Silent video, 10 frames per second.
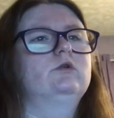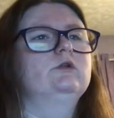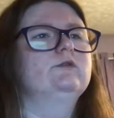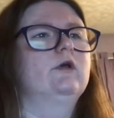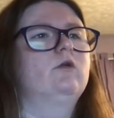
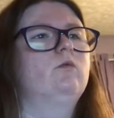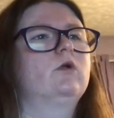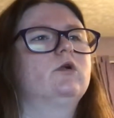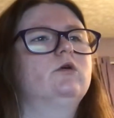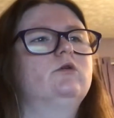Because I don't
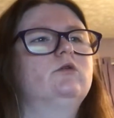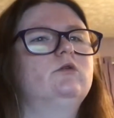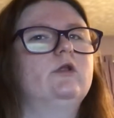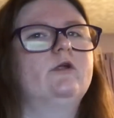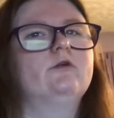want
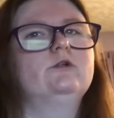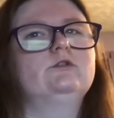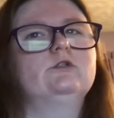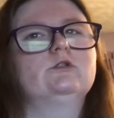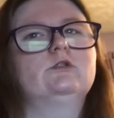to layer it
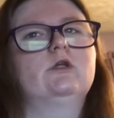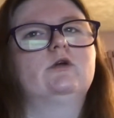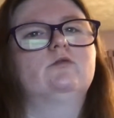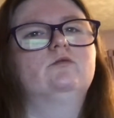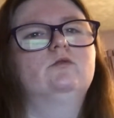just
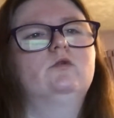now.